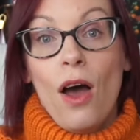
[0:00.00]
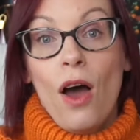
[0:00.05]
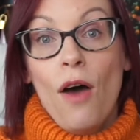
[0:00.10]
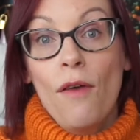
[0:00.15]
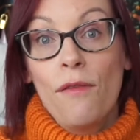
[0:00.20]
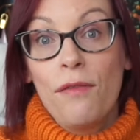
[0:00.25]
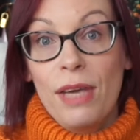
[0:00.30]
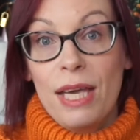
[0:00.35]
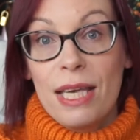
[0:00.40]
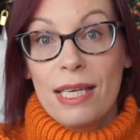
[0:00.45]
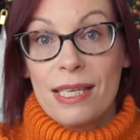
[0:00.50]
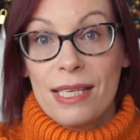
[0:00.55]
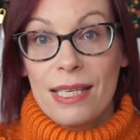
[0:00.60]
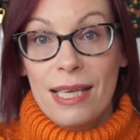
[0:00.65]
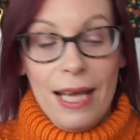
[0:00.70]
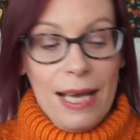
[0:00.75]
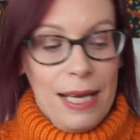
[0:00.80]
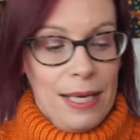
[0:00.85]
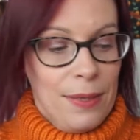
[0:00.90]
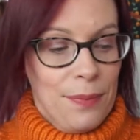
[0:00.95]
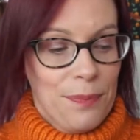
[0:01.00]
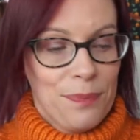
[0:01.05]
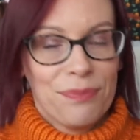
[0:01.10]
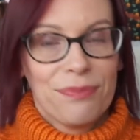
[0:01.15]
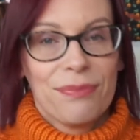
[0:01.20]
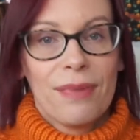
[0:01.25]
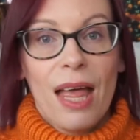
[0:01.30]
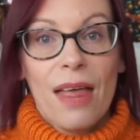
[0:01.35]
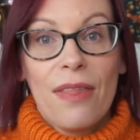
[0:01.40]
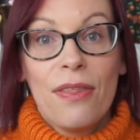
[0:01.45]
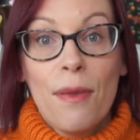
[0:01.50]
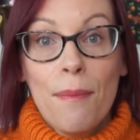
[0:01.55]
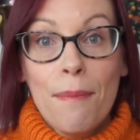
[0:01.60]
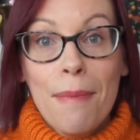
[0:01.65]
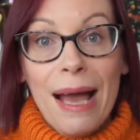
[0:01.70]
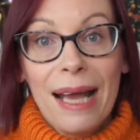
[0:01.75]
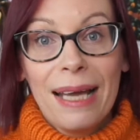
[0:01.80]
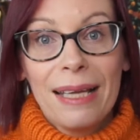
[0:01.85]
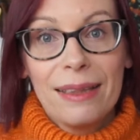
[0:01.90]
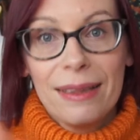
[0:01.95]
Obviously, the
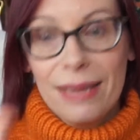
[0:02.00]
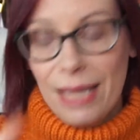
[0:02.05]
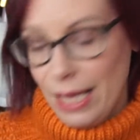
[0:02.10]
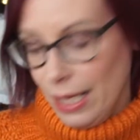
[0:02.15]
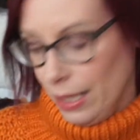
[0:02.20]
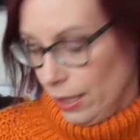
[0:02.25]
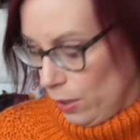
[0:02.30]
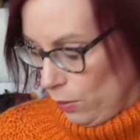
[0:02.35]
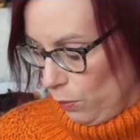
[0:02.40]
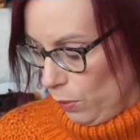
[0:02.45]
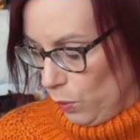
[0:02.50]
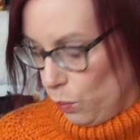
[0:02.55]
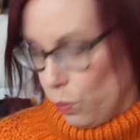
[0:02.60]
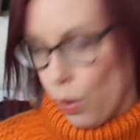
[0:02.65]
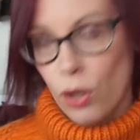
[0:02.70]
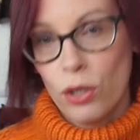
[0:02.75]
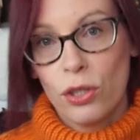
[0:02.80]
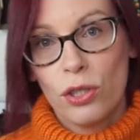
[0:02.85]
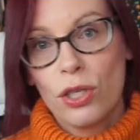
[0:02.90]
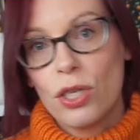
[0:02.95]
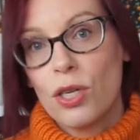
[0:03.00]
main thing that we want